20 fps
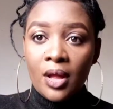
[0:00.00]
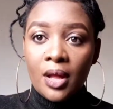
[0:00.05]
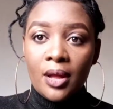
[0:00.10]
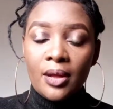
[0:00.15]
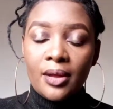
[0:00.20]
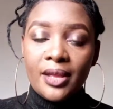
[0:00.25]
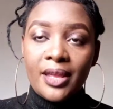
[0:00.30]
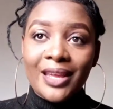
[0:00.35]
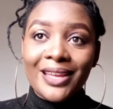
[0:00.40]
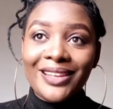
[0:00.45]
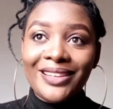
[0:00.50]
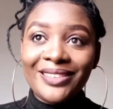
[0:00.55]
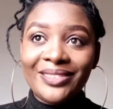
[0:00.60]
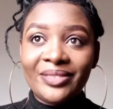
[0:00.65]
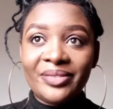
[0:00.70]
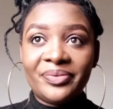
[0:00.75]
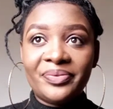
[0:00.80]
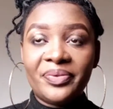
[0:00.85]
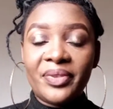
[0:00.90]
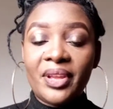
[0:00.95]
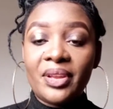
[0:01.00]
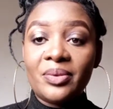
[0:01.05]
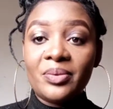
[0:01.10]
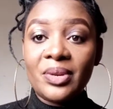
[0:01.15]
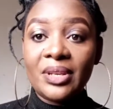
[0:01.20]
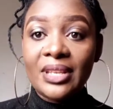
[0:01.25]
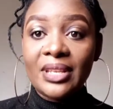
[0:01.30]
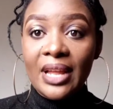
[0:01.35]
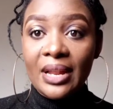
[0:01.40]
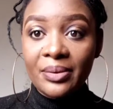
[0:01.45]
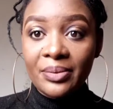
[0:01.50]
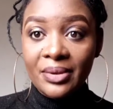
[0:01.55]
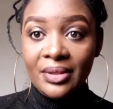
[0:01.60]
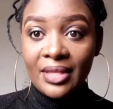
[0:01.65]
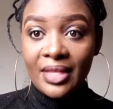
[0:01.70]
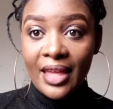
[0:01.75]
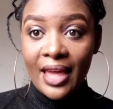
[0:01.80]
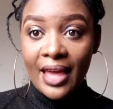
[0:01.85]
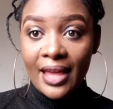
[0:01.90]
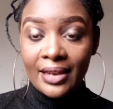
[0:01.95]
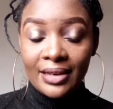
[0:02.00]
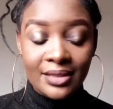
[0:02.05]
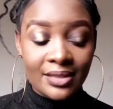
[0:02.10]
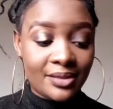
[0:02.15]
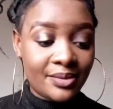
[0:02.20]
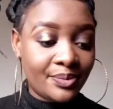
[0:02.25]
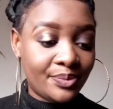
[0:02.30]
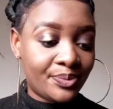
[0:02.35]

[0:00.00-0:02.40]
Okay, and we're done with that.